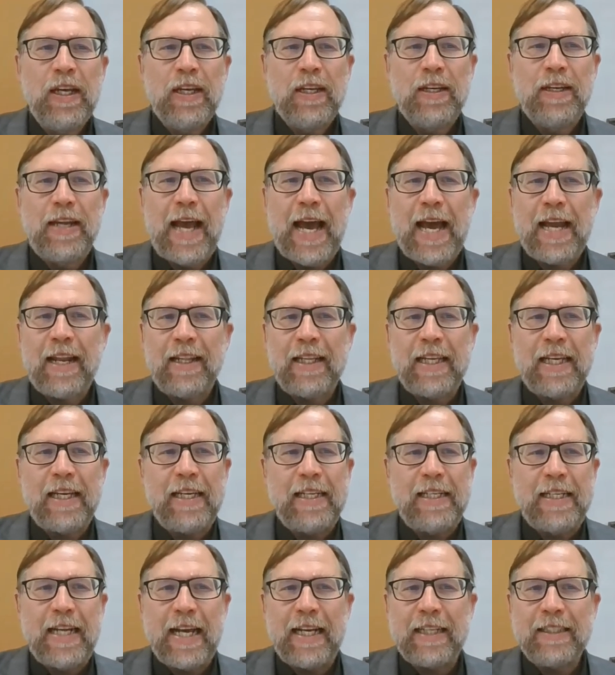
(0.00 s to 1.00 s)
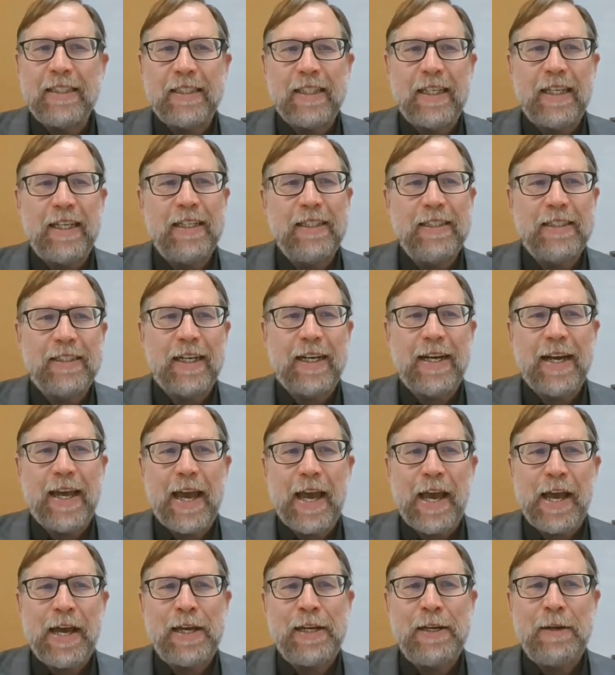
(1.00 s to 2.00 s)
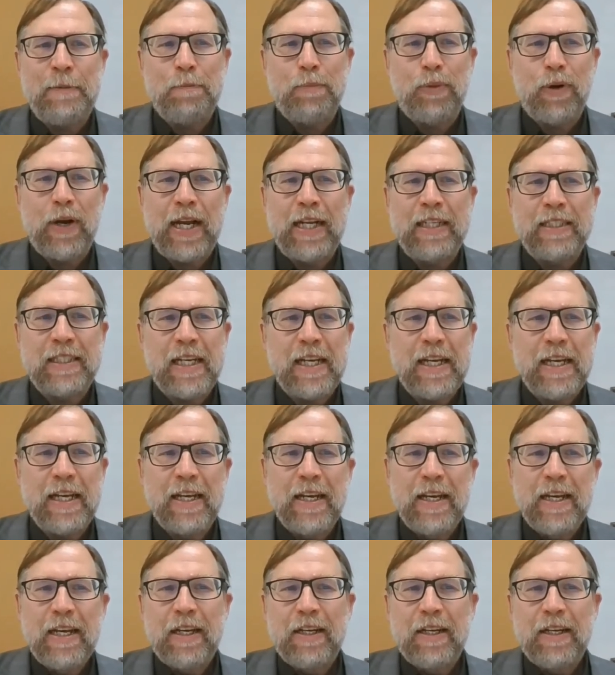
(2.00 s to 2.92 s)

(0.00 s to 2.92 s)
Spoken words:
Natalie, Nancy, Diane, Brandy,